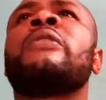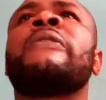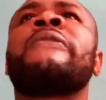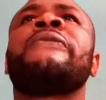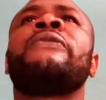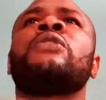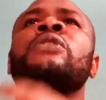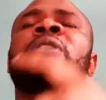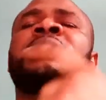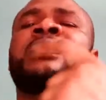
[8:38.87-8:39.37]

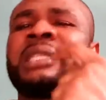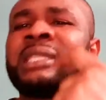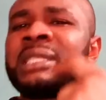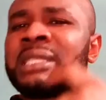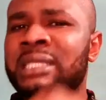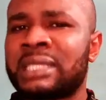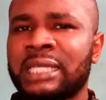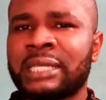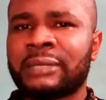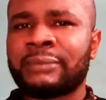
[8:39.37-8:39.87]
of your
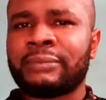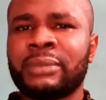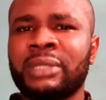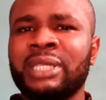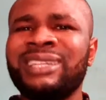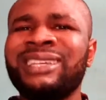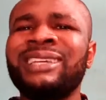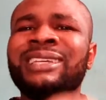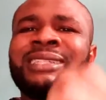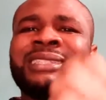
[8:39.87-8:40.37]
system
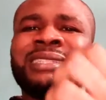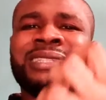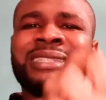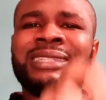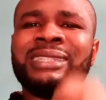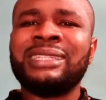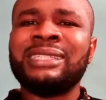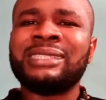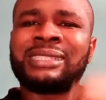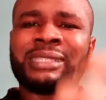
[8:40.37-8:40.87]

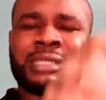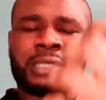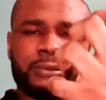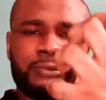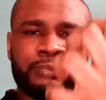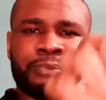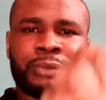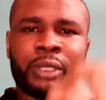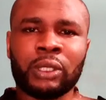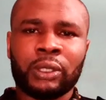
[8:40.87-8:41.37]
needs
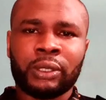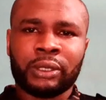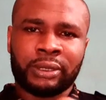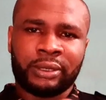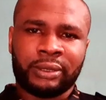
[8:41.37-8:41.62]
blood.